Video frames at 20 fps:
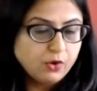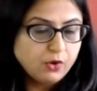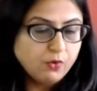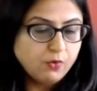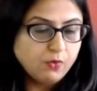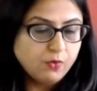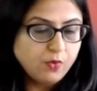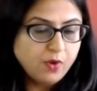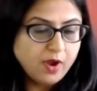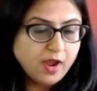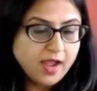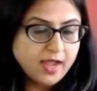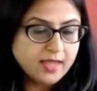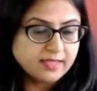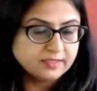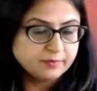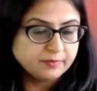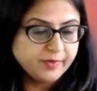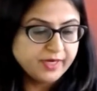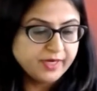who
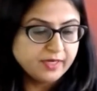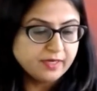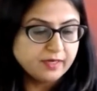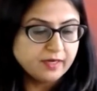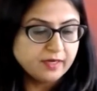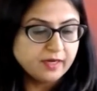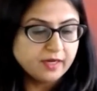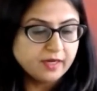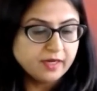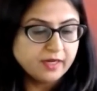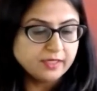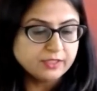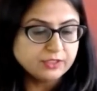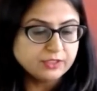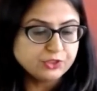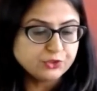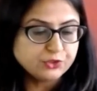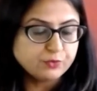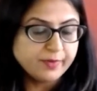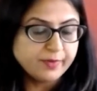have been
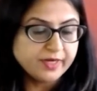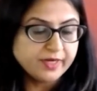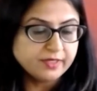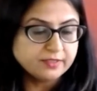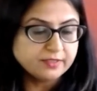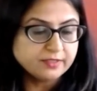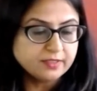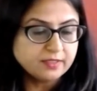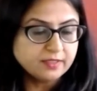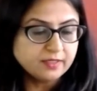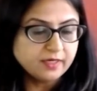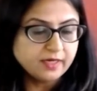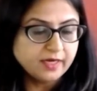instrumental